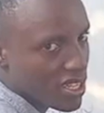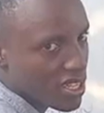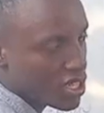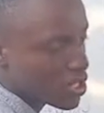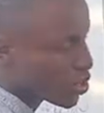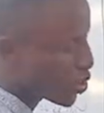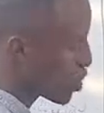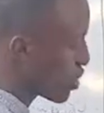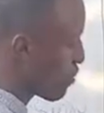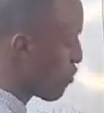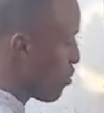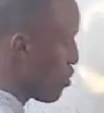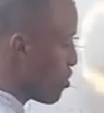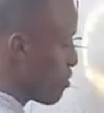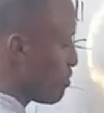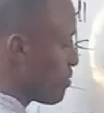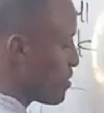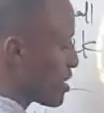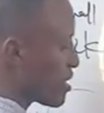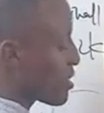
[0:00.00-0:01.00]
So the
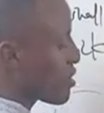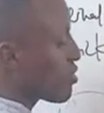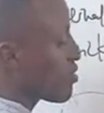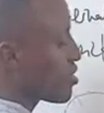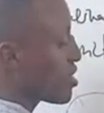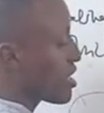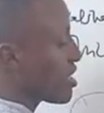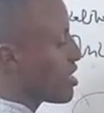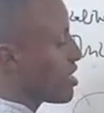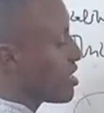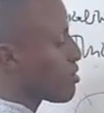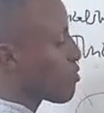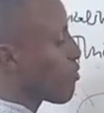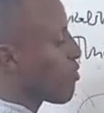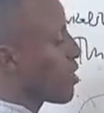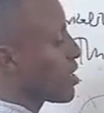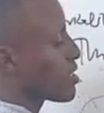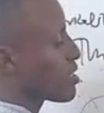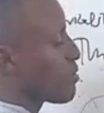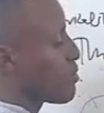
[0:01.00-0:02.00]
volume tends to decrease
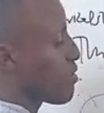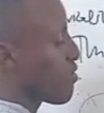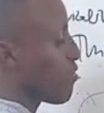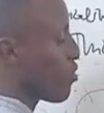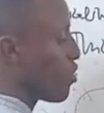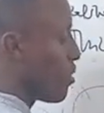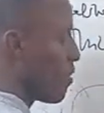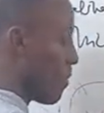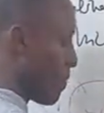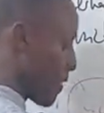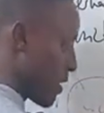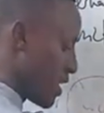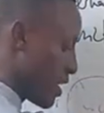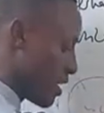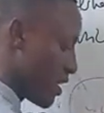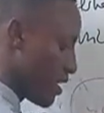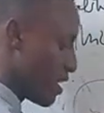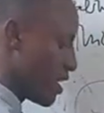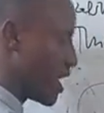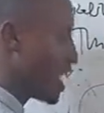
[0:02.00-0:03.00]
first before
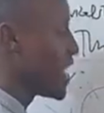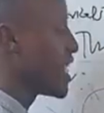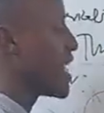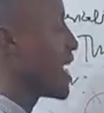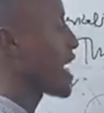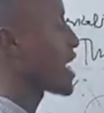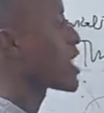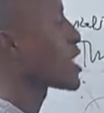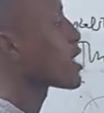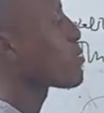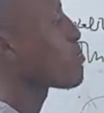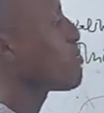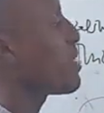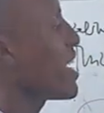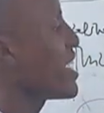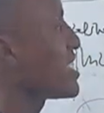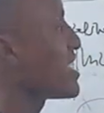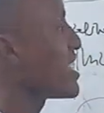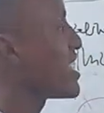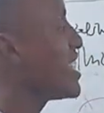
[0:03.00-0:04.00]
in
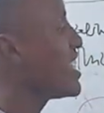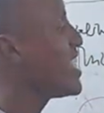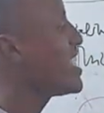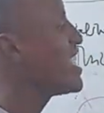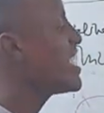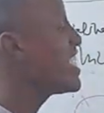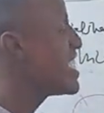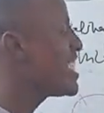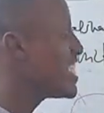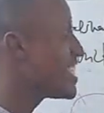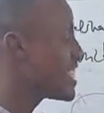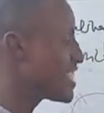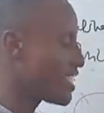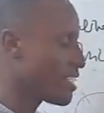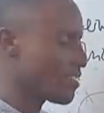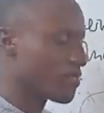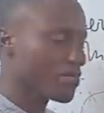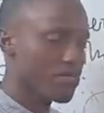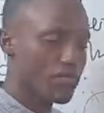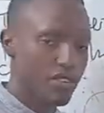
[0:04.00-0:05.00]
expansion, in
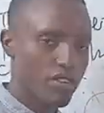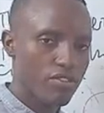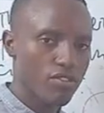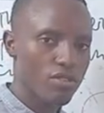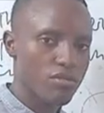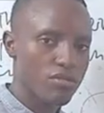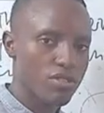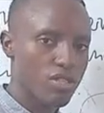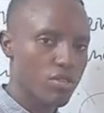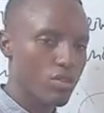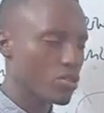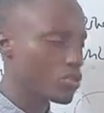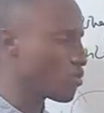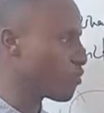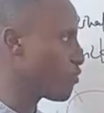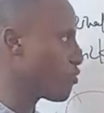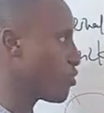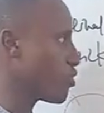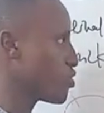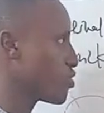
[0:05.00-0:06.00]
heating from 0 to
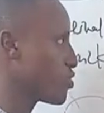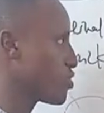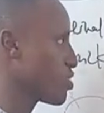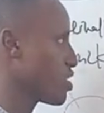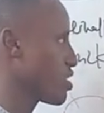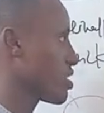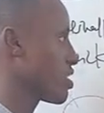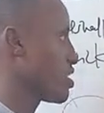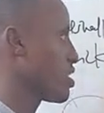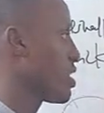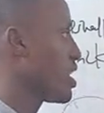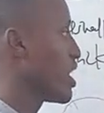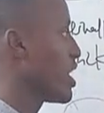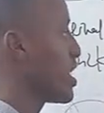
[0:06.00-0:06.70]
4 degrees centigrade,